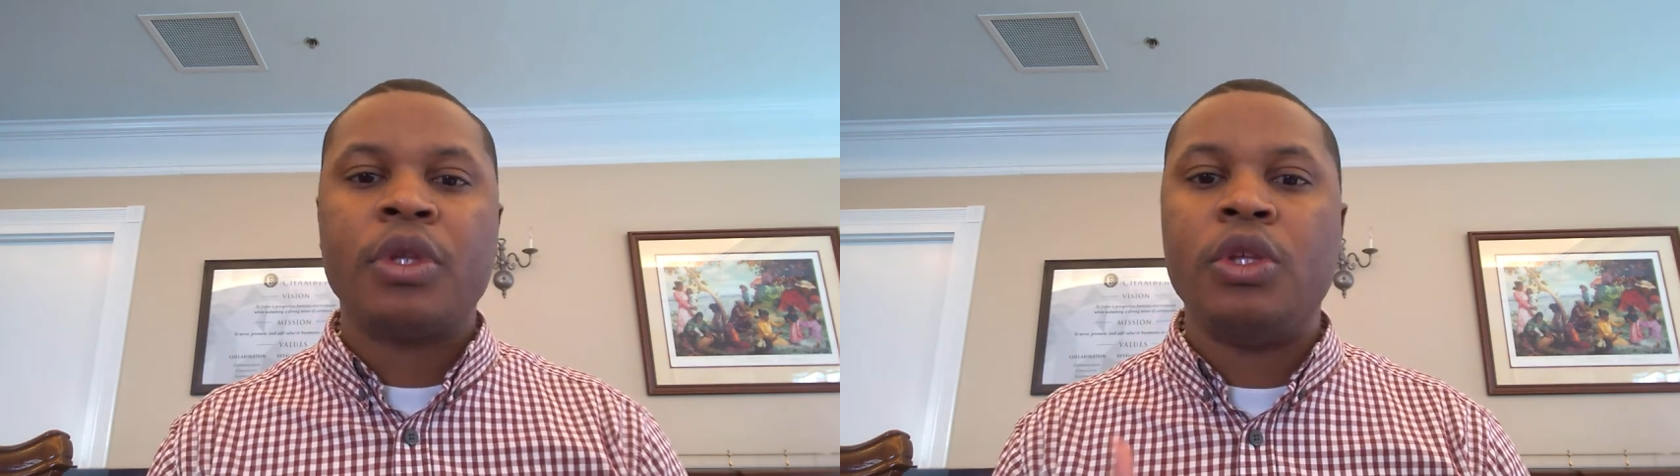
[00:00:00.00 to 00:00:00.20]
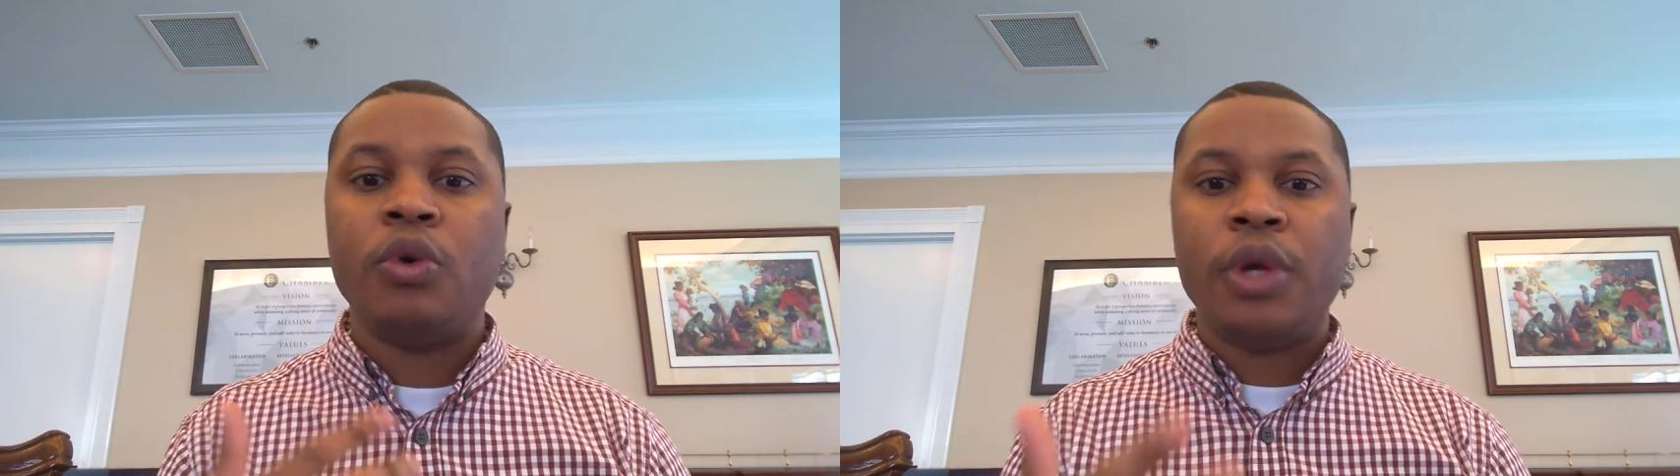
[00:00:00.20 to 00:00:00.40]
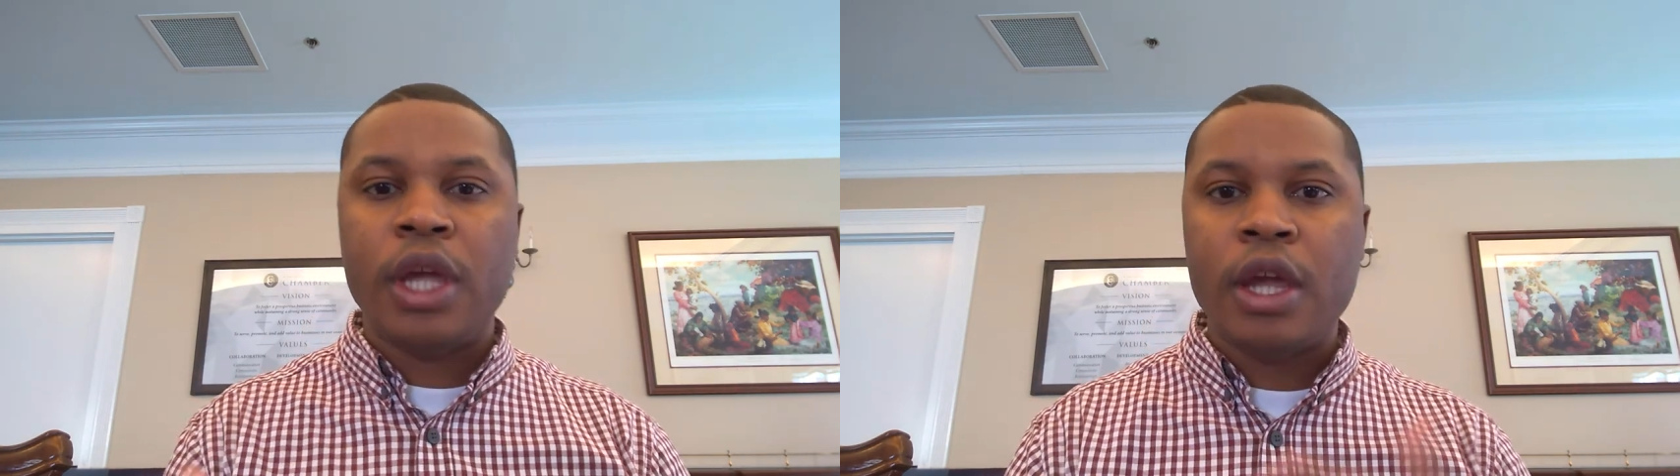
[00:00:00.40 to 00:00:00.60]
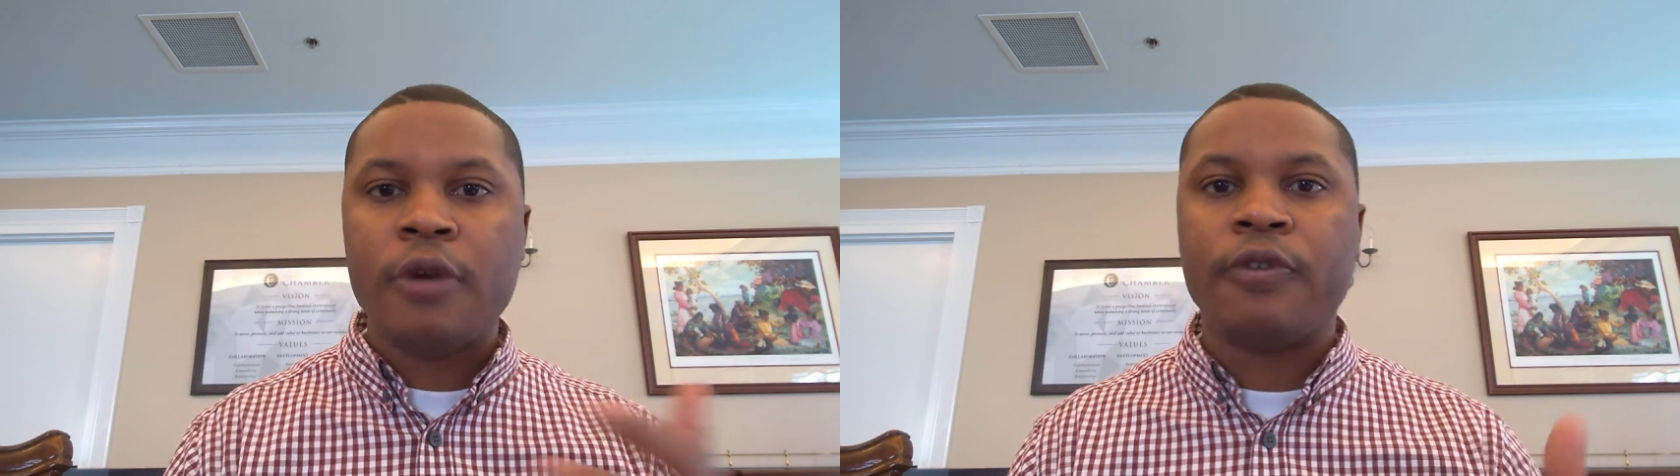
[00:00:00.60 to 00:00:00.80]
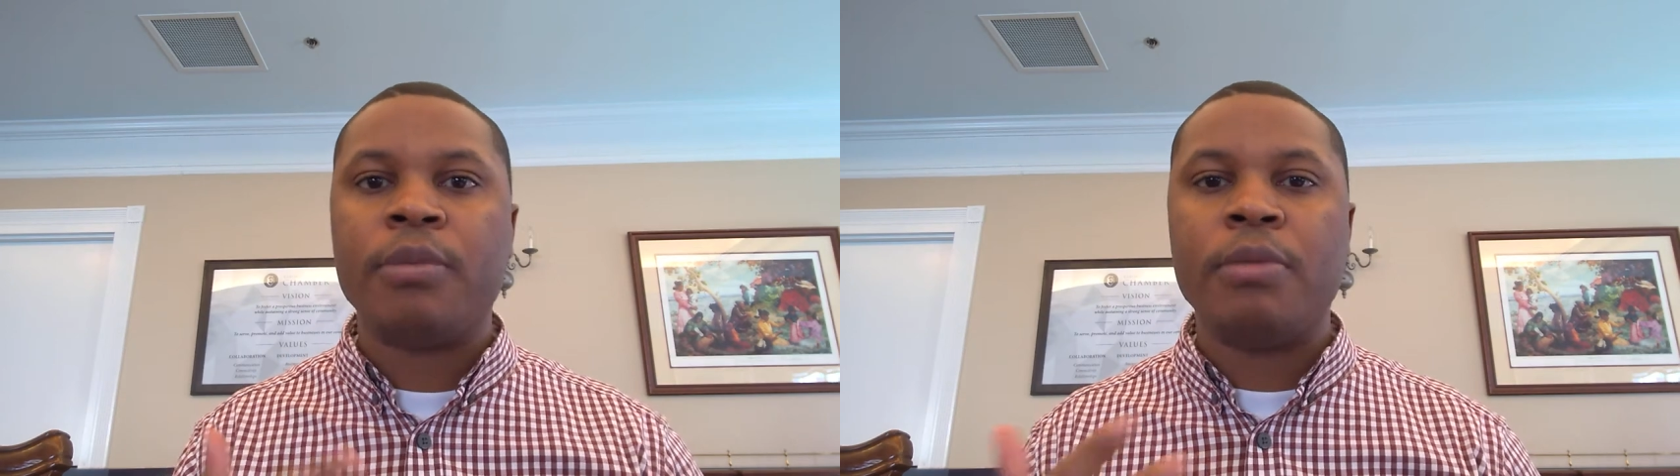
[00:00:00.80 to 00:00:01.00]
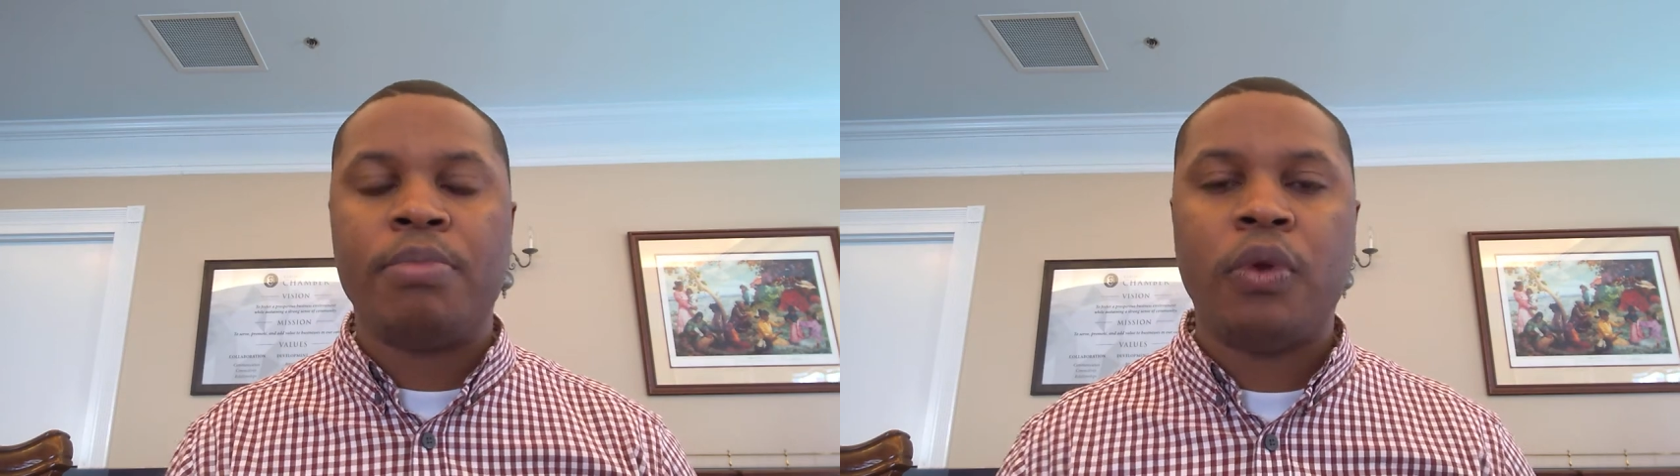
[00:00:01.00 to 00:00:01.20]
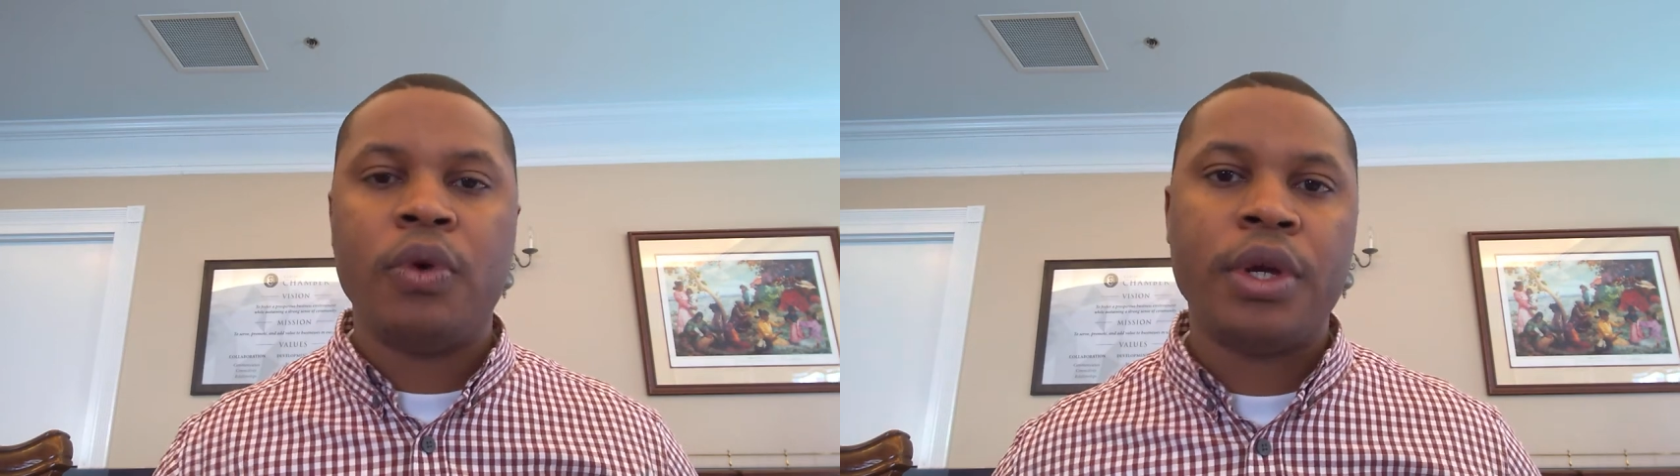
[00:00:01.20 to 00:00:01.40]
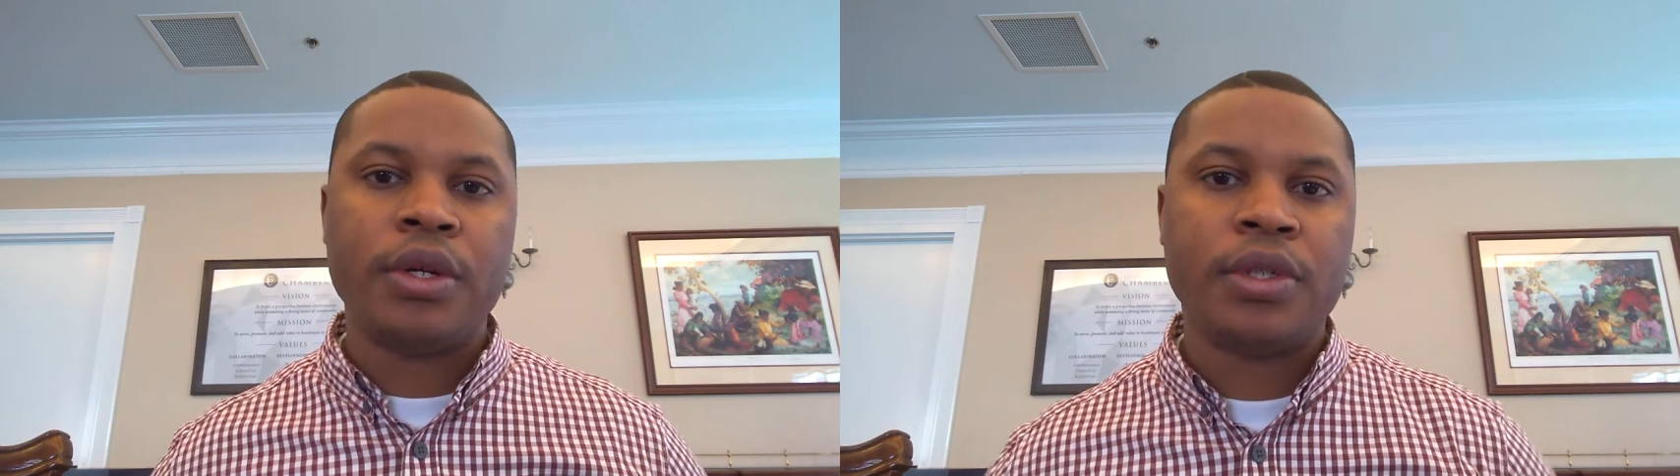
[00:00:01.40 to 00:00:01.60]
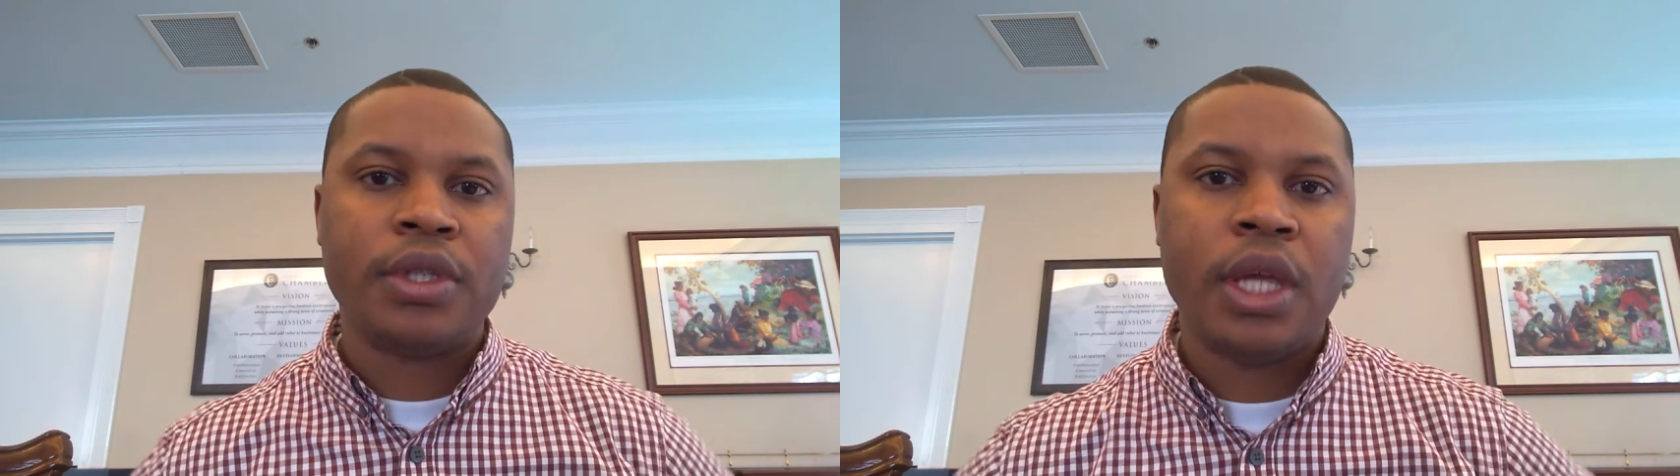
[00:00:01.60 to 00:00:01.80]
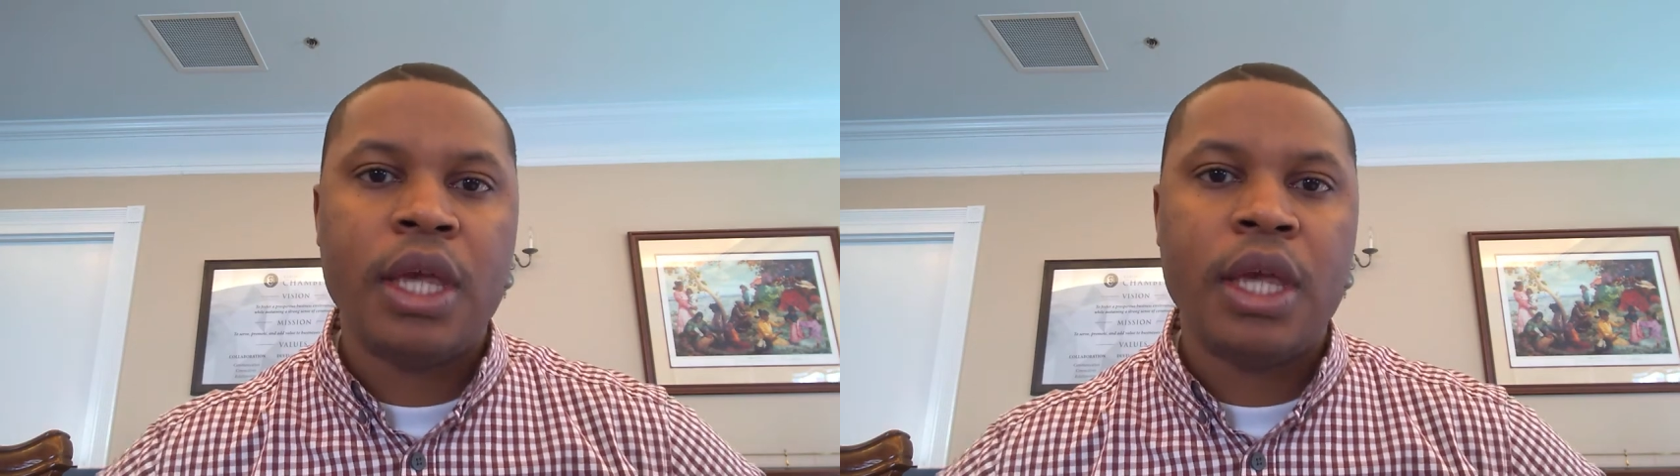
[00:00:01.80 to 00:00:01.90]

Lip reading: you'll hear from employers